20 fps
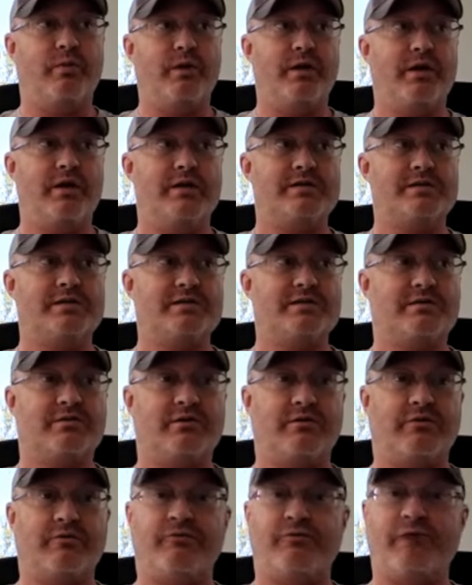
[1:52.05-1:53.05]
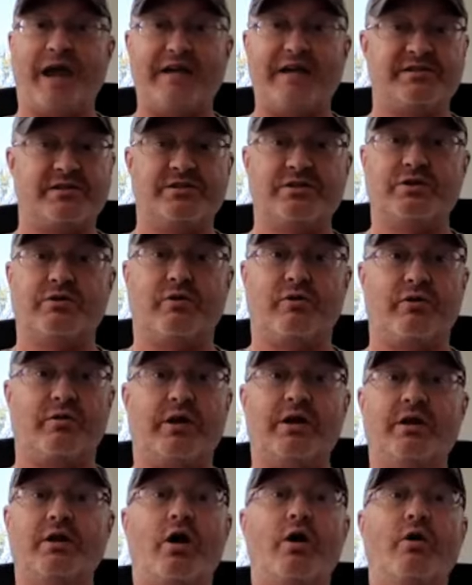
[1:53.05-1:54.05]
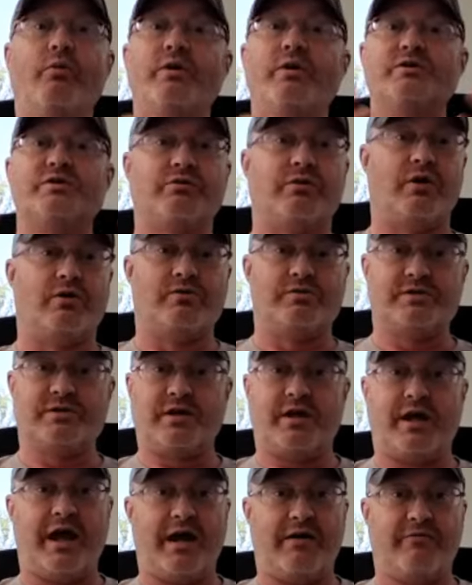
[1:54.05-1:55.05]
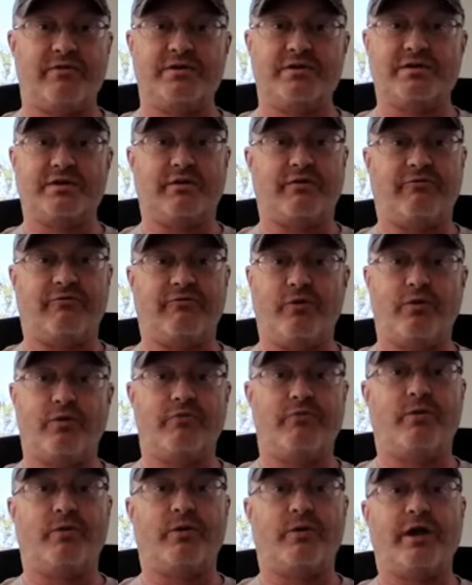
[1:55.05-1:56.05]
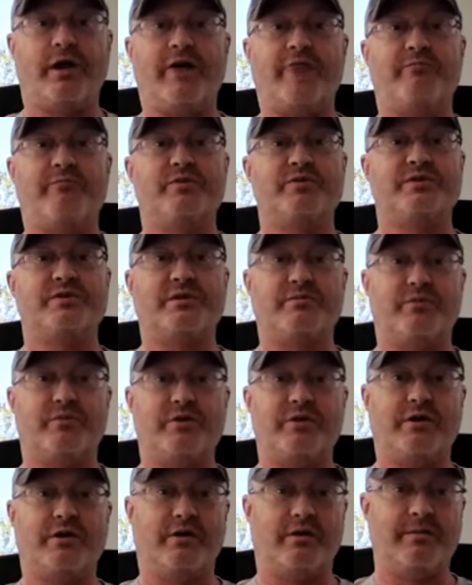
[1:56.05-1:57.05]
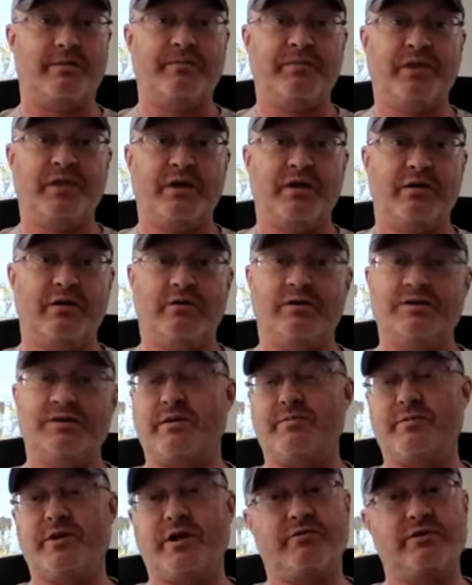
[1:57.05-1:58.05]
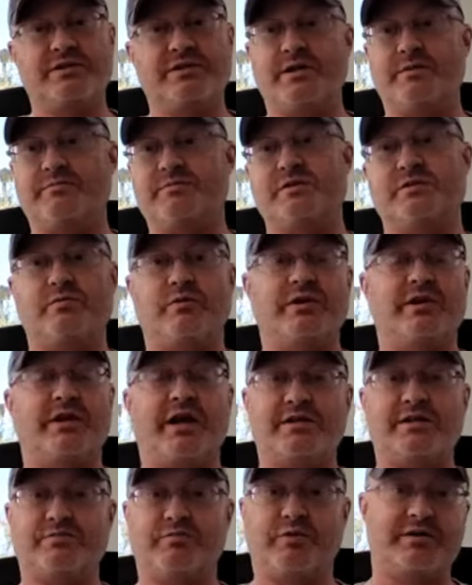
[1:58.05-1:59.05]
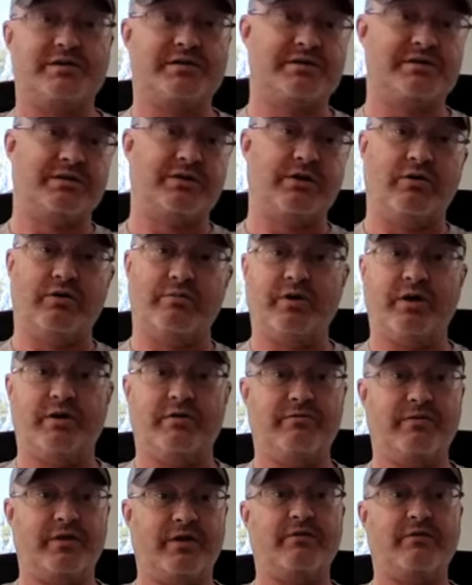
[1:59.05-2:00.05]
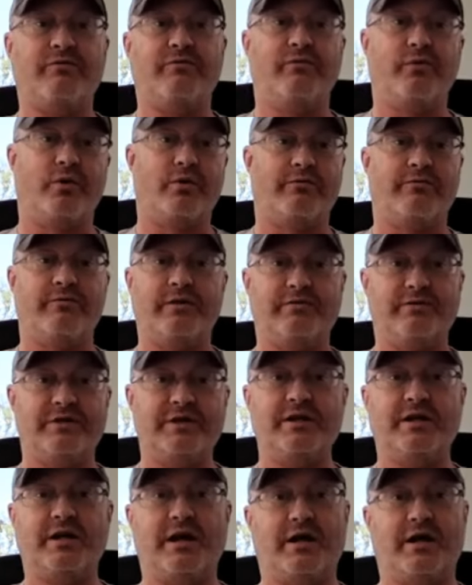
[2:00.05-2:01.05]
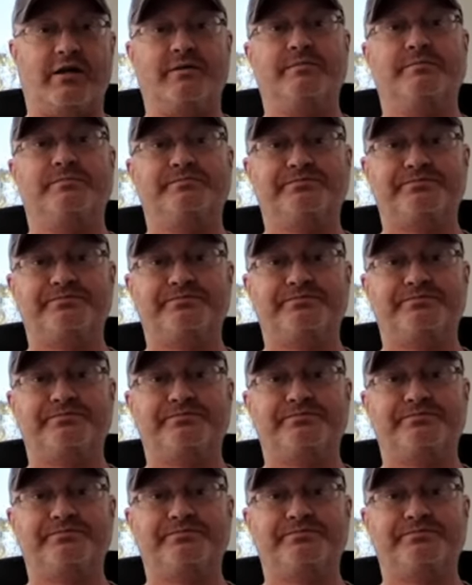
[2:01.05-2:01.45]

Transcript: it's the fastest growing. It always grows, average mm-hmm. like four, four and a half percent per year. The only time it ever dips is when gas prices go above like four fifty a gallon.